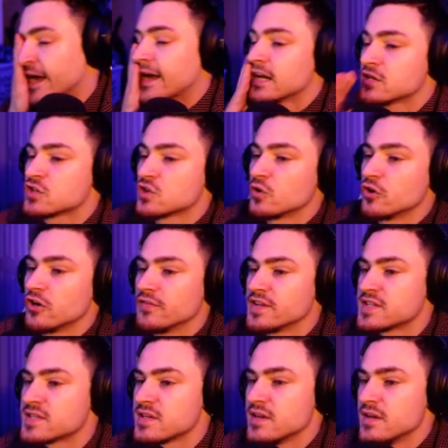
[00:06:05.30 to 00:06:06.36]
I got so
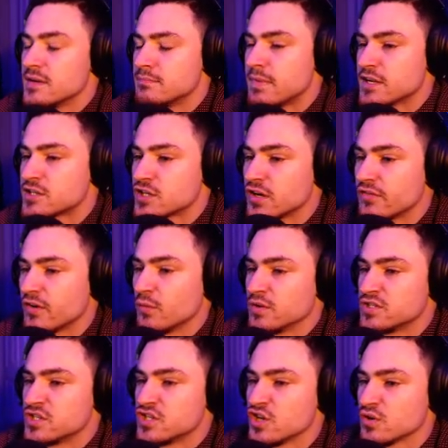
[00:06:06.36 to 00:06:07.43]
nervous. My servant
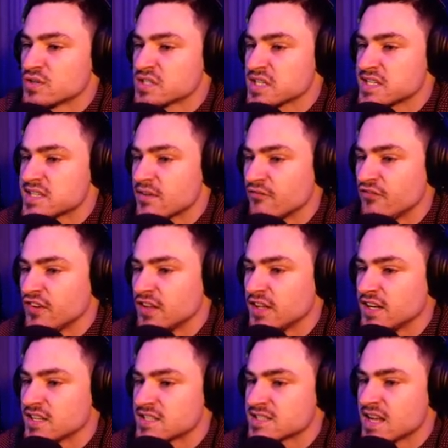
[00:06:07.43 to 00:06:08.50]
was useless. I'm
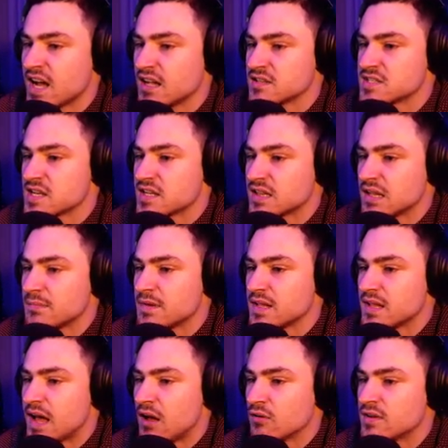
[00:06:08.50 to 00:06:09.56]
feeling nostalgic. Let me.
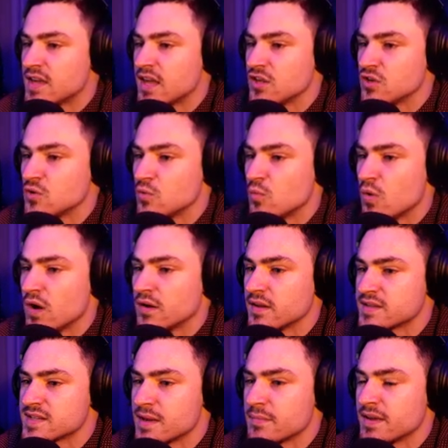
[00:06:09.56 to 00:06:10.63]
I'll get you
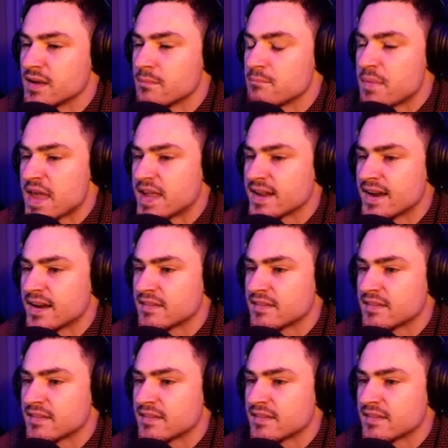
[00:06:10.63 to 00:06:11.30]
once I make a bacon